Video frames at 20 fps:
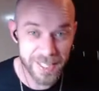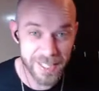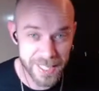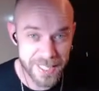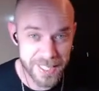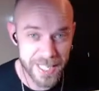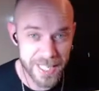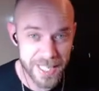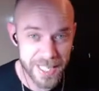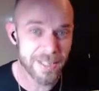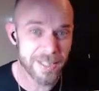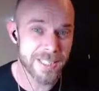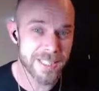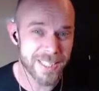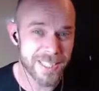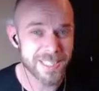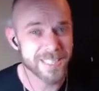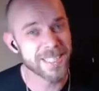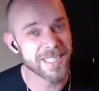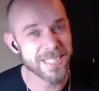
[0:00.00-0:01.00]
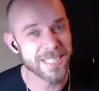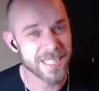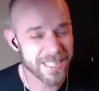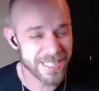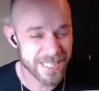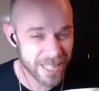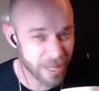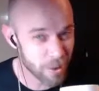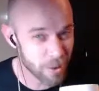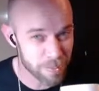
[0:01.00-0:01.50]
he said that. It's
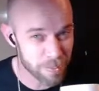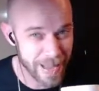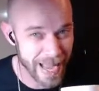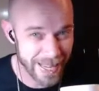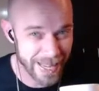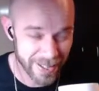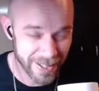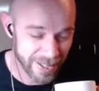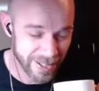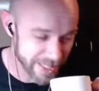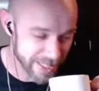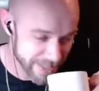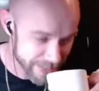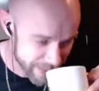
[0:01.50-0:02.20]
old man eyes. You